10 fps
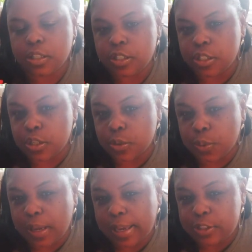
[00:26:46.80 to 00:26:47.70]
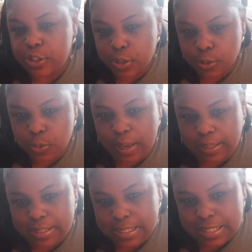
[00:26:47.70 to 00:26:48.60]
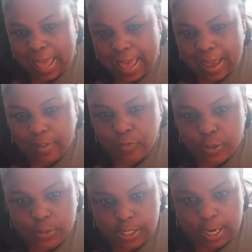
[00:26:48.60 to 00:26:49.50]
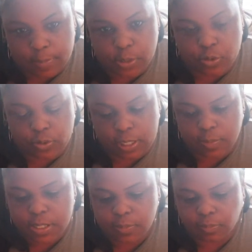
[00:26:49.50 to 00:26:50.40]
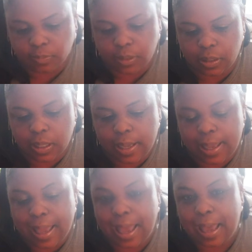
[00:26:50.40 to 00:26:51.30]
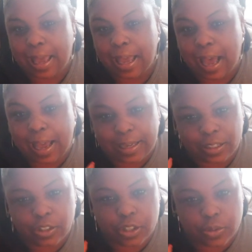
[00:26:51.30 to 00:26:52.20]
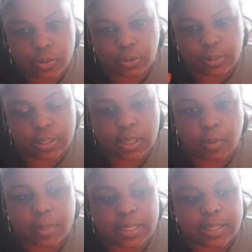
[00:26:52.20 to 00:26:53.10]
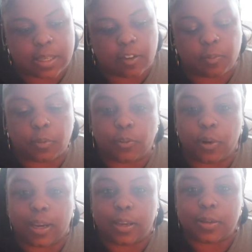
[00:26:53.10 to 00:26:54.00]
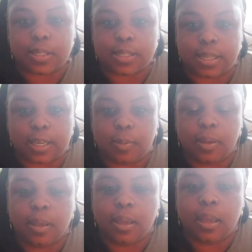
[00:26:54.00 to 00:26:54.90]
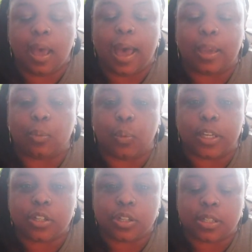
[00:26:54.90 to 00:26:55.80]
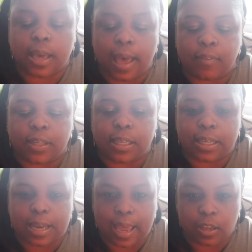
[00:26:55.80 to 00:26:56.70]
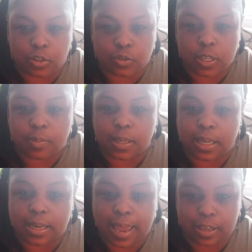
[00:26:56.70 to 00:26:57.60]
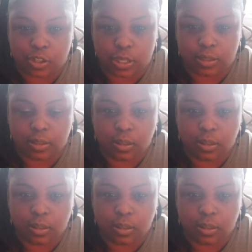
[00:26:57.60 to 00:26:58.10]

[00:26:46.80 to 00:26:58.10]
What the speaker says: To do and to have those types of dreams, I usually tell myself before I go to sleep, I wish to have a dream connection